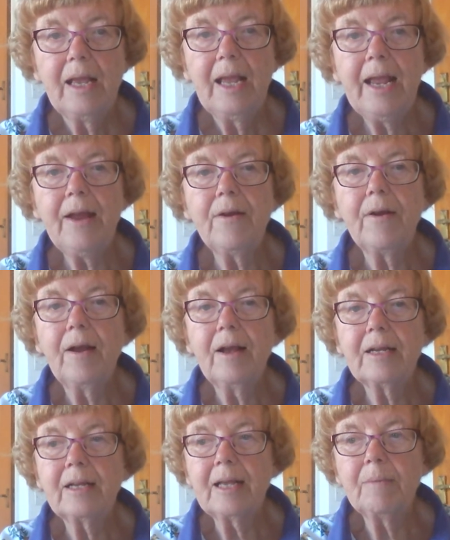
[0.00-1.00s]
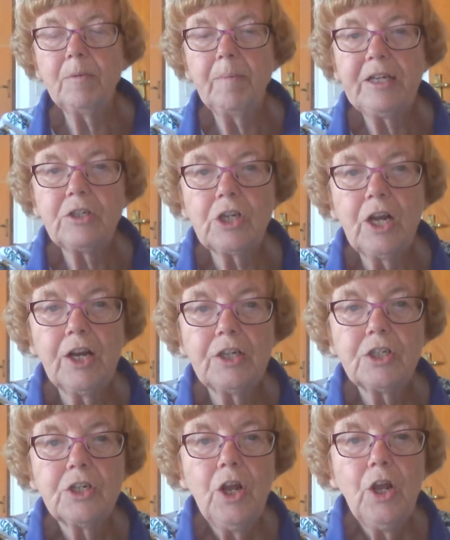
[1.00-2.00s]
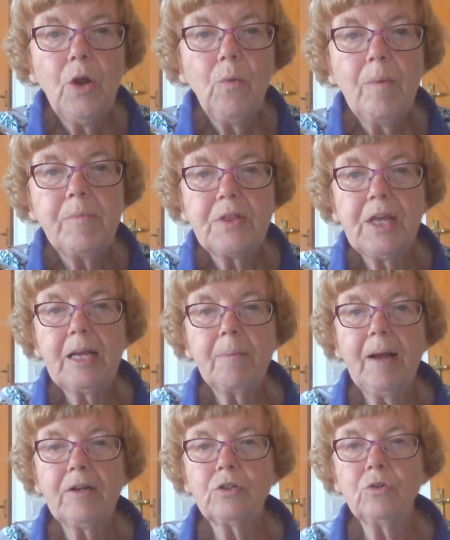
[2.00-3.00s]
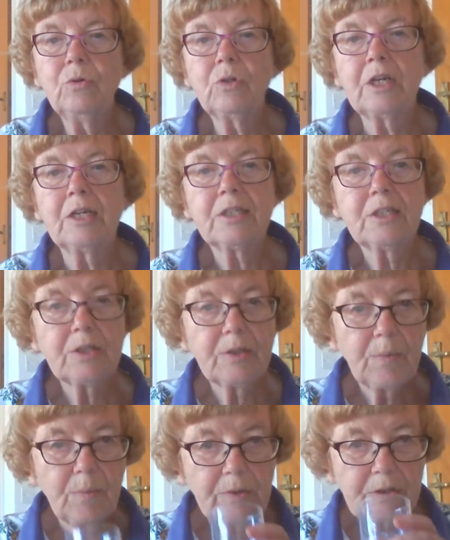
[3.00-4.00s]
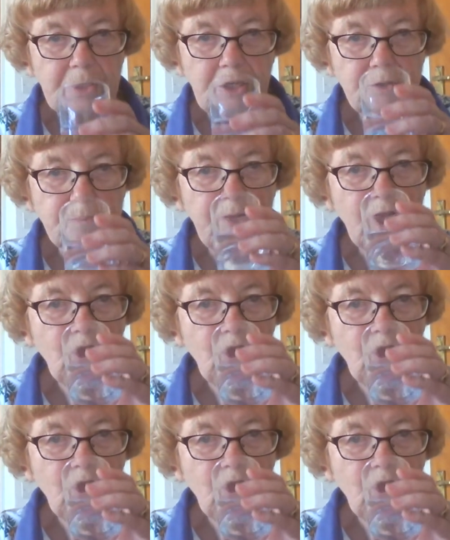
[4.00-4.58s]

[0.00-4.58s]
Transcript: Here at Kimmel Bay Church, when we think about Dorcas, we